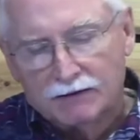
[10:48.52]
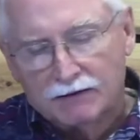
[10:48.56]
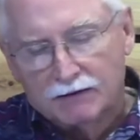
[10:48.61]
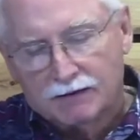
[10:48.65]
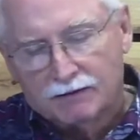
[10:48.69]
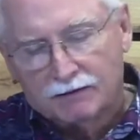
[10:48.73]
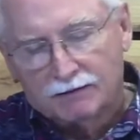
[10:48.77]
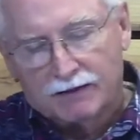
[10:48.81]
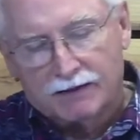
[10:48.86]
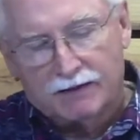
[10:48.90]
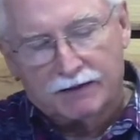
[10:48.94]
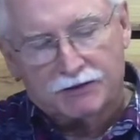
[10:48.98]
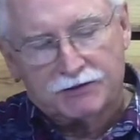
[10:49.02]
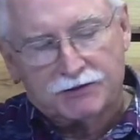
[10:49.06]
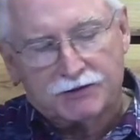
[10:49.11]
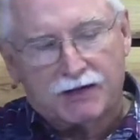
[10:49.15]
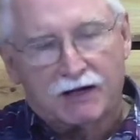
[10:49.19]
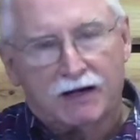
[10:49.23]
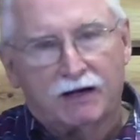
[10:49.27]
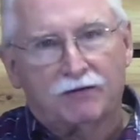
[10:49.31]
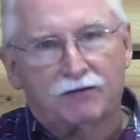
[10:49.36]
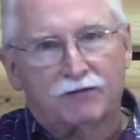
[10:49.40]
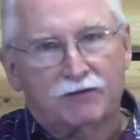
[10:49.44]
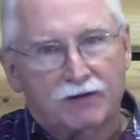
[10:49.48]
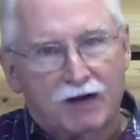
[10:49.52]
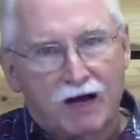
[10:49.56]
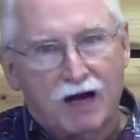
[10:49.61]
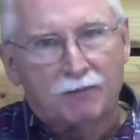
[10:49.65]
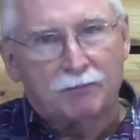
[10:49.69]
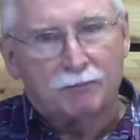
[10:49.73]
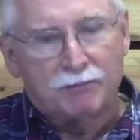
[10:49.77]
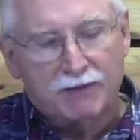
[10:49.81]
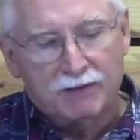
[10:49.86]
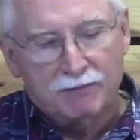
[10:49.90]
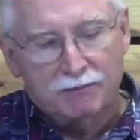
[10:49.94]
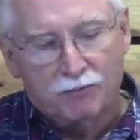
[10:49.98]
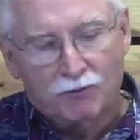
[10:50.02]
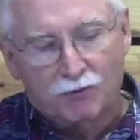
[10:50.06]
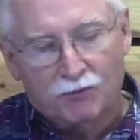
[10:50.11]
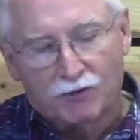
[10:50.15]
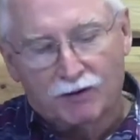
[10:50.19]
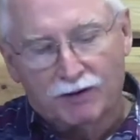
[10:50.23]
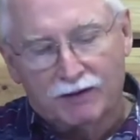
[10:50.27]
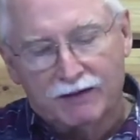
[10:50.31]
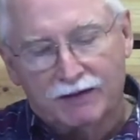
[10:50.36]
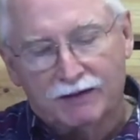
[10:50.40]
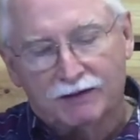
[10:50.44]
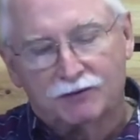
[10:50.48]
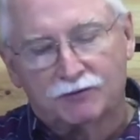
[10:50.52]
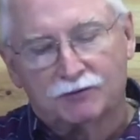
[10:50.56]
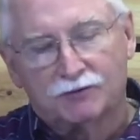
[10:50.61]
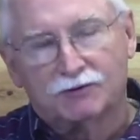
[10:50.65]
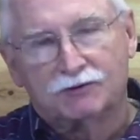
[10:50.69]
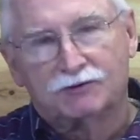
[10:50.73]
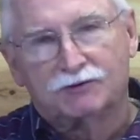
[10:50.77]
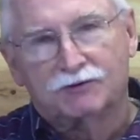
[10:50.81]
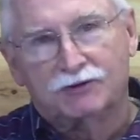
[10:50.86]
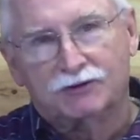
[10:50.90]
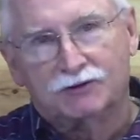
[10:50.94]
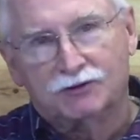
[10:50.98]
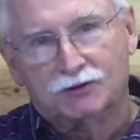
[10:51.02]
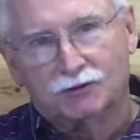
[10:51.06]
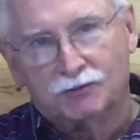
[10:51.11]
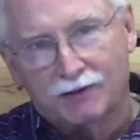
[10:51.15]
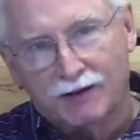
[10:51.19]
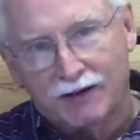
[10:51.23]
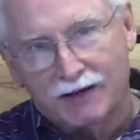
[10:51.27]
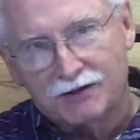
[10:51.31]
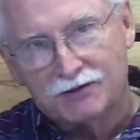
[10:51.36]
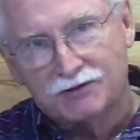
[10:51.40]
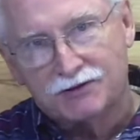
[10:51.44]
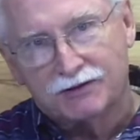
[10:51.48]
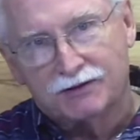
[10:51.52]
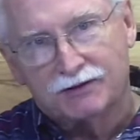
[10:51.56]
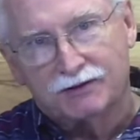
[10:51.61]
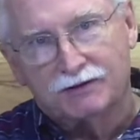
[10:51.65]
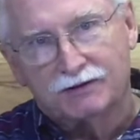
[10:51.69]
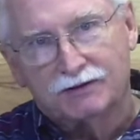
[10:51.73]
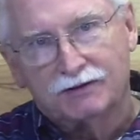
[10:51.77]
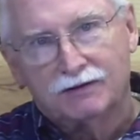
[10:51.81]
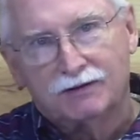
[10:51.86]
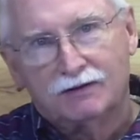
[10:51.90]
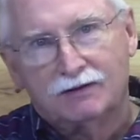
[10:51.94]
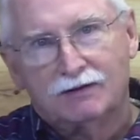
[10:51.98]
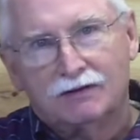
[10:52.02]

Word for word: that a child not be born into a situation